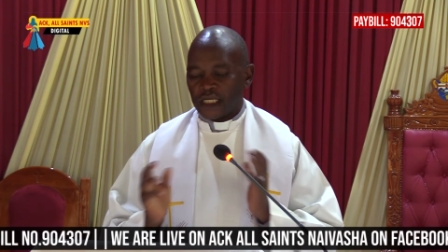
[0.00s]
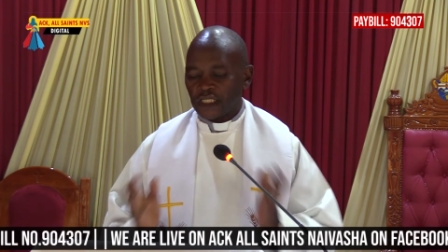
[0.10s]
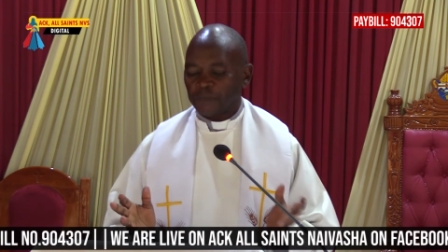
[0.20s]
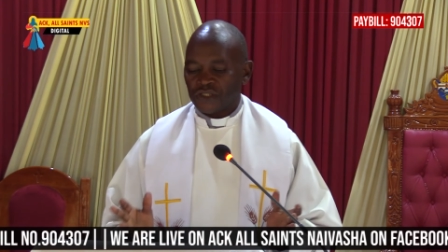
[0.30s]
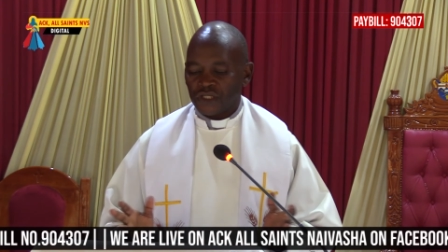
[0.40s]

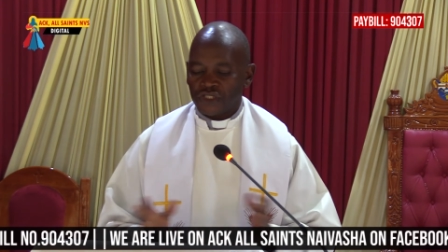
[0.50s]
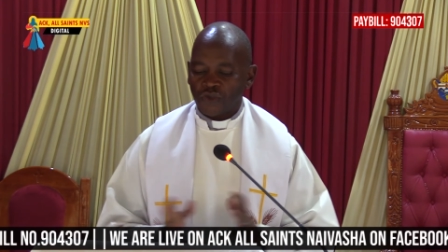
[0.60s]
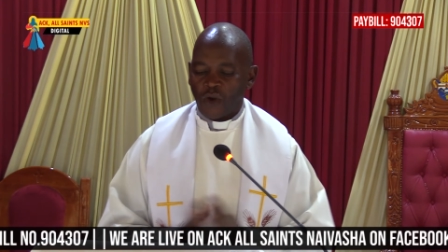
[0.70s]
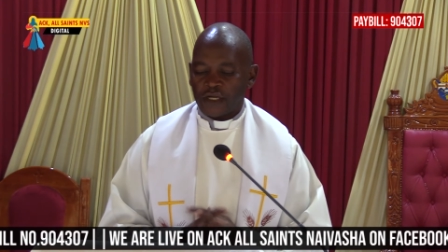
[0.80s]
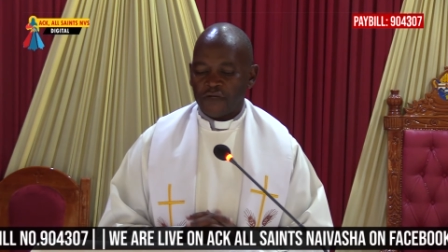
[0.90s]
chapter
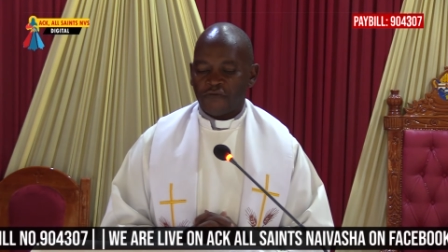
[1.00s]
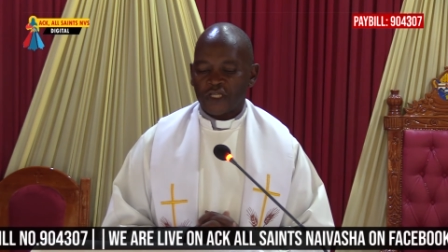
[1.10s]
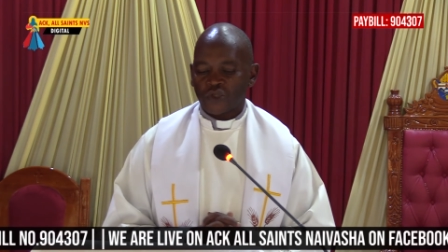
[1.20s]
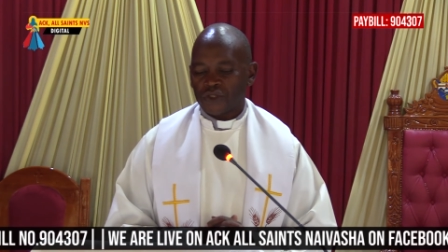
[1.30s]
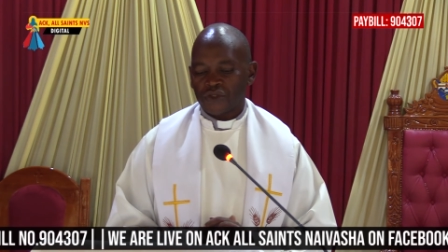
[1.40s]
61 and
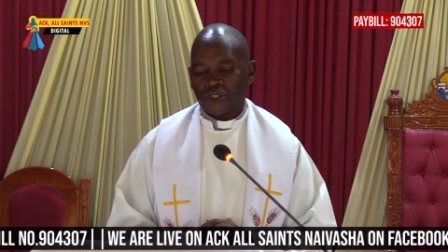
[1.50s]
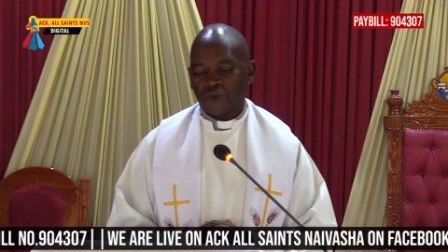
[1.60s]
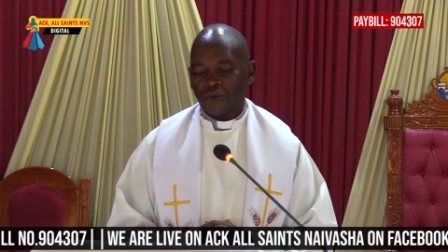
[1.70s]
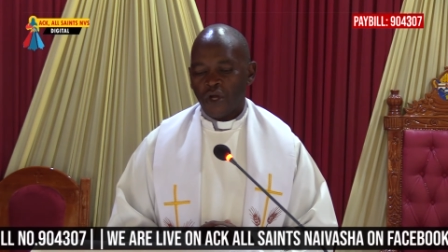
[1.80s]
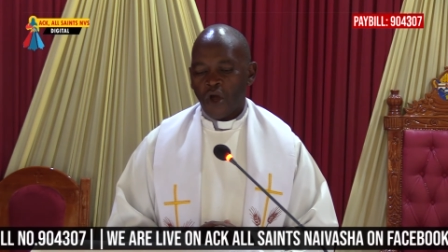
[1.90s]
verse 1 to
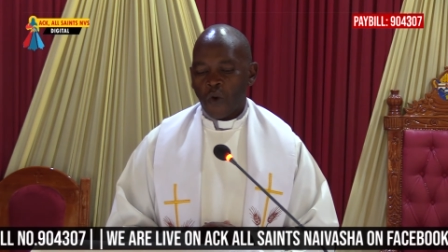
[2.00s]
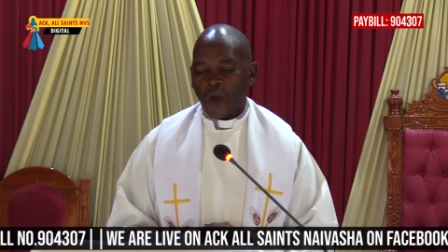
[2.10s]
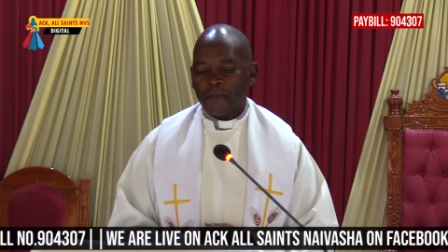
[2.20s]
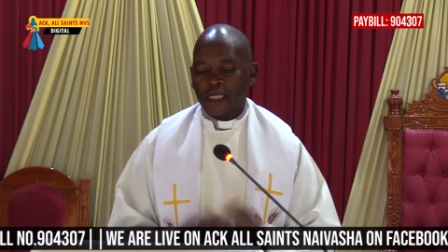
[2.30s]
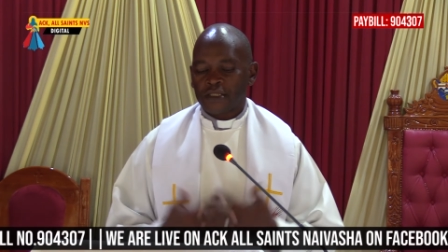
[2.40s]
2, whereby